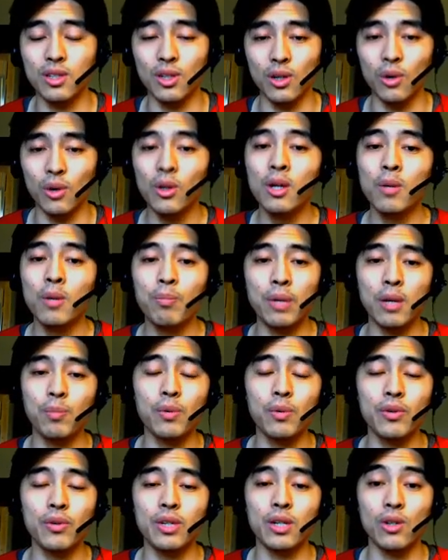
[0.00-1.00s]
you know,
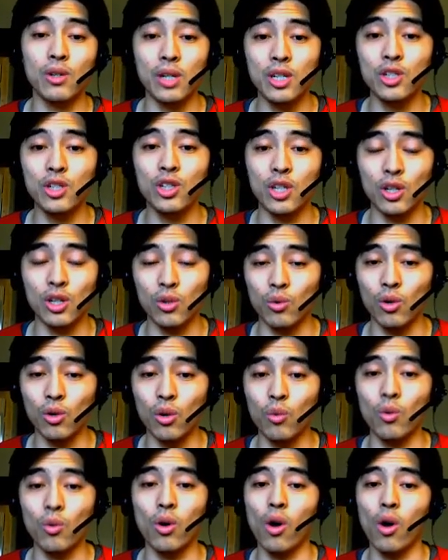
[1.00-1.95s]
people there in general will